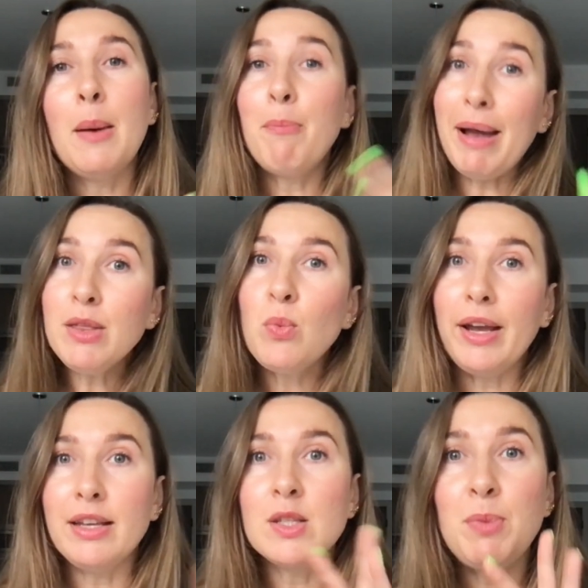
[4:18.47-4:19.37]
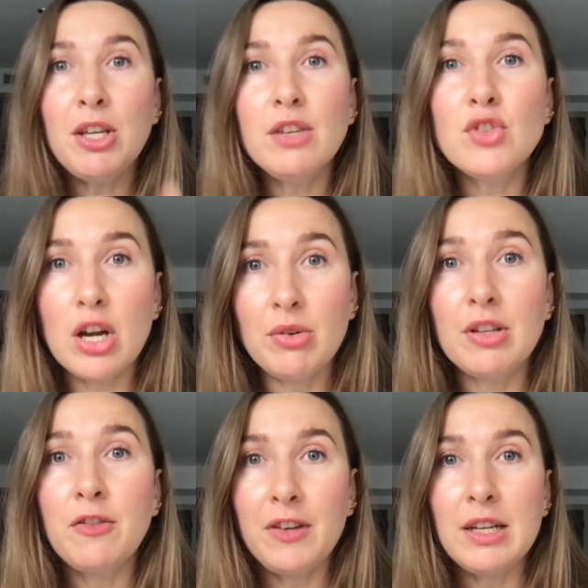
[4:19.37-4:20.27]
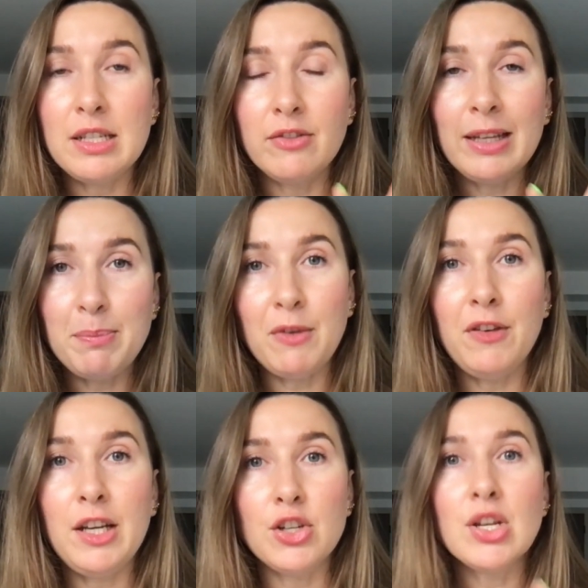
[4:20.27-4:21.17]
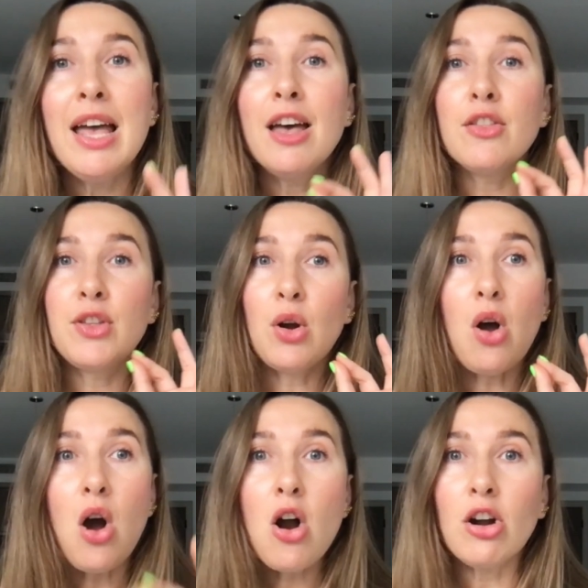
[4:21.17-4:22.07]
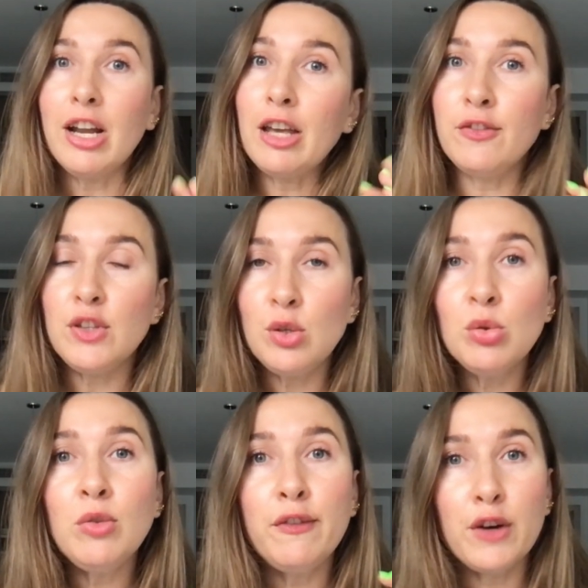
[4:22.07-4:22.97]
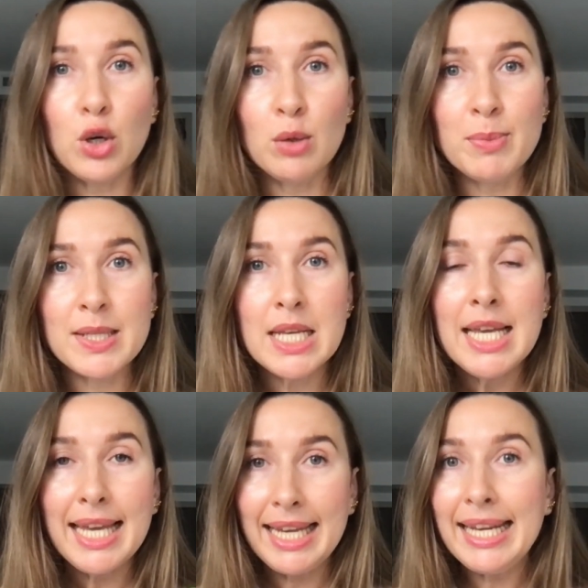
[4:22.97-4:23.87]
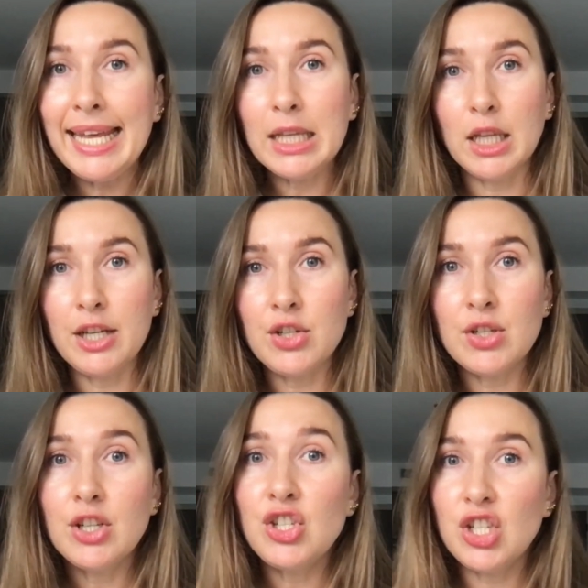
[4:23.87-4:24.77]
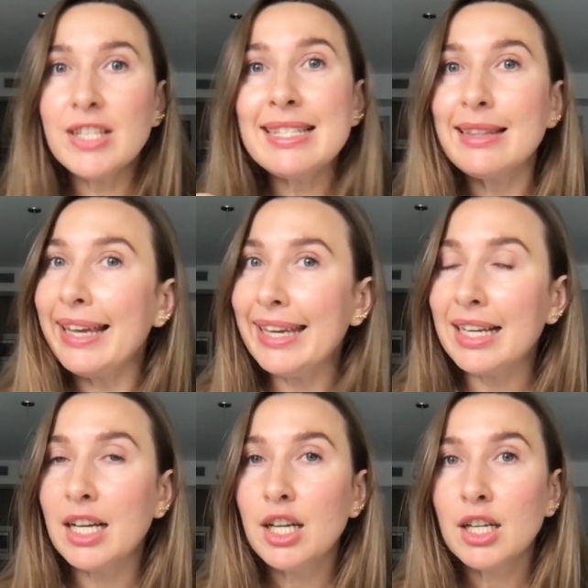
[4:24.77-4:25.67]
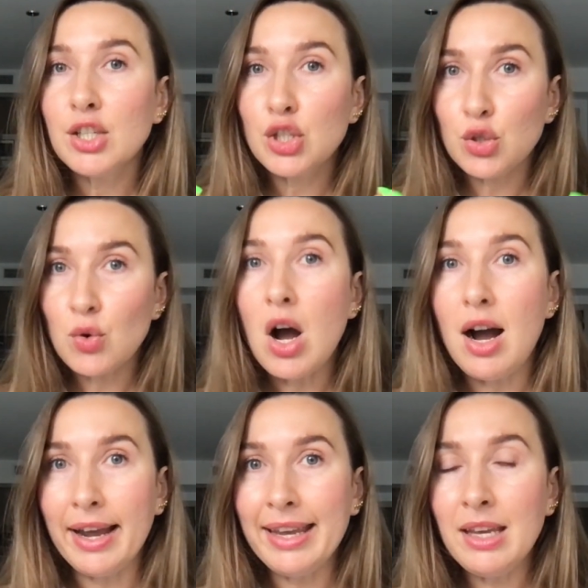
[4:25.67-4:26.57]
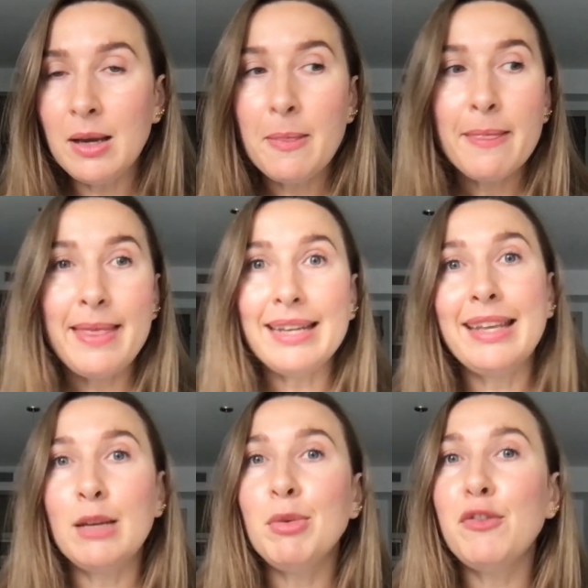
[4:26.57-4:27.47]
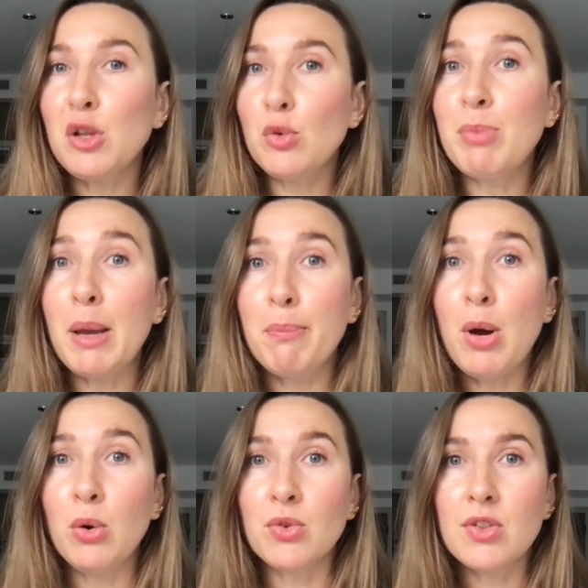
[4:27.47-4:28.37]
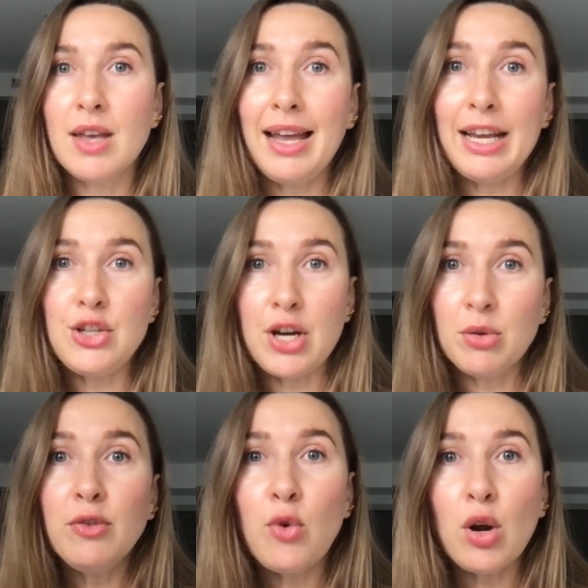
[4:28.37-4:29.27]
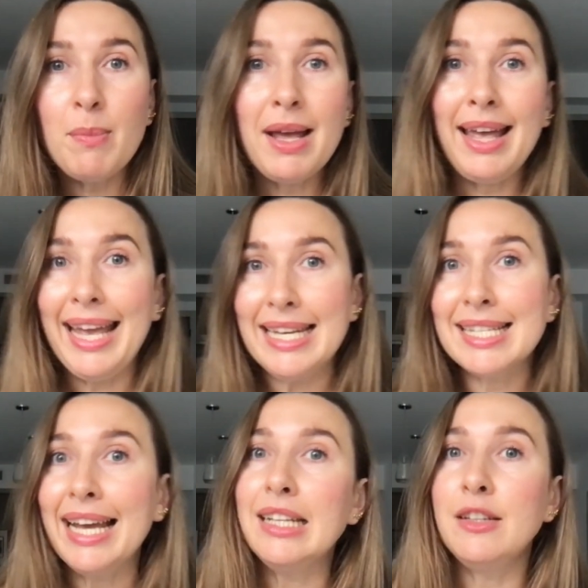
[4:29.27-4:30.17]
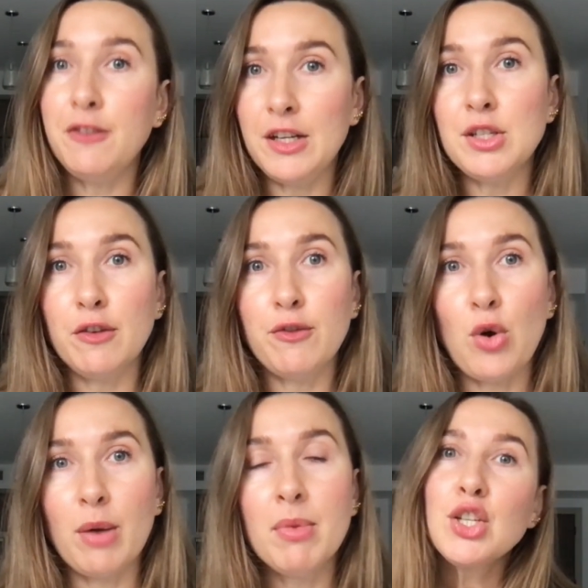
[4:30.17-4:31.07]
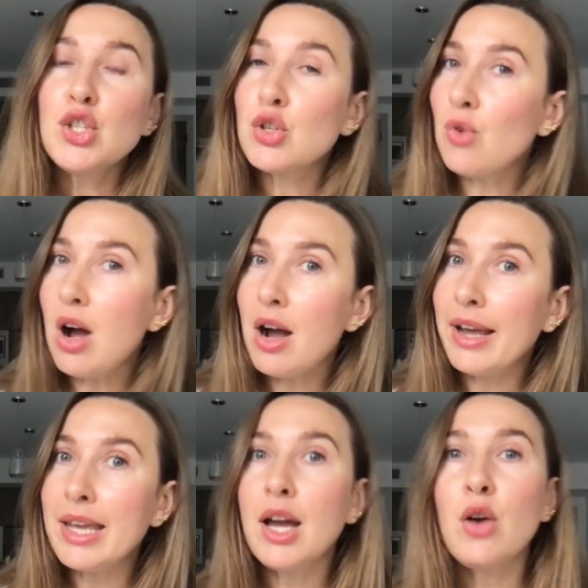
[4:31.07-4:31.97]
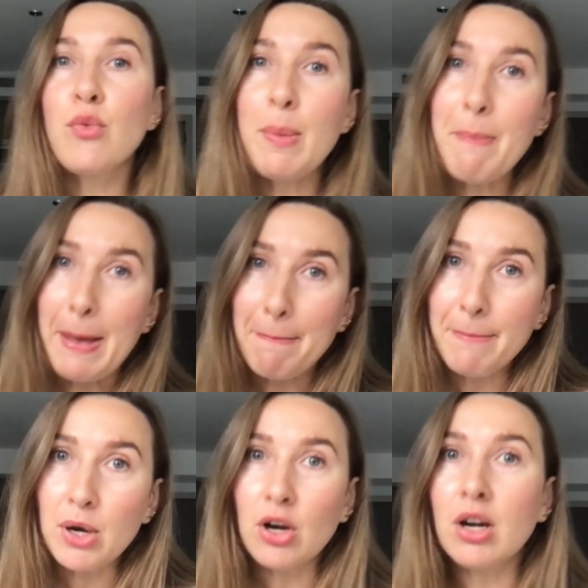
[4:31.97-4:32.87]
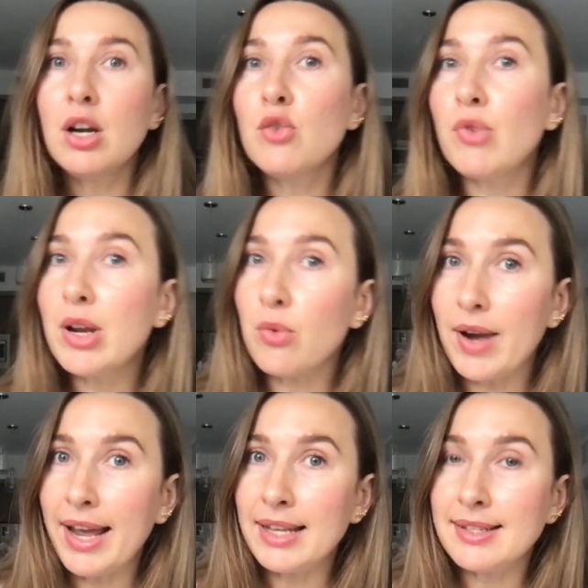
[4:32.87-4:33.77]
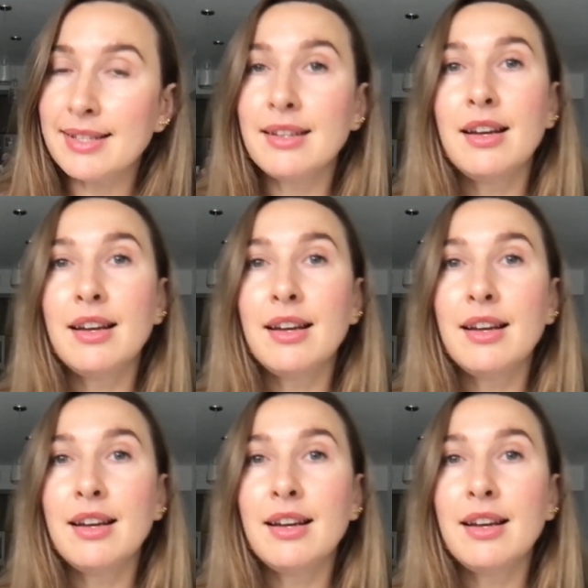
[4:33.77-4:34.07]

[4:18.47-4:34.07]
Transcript: By the way, speaking of gerund and infinitive, let me finish. There are a few verbs in English, just like try, that can be followed by both a gerund form and an infinitive form. Try, remember, regret.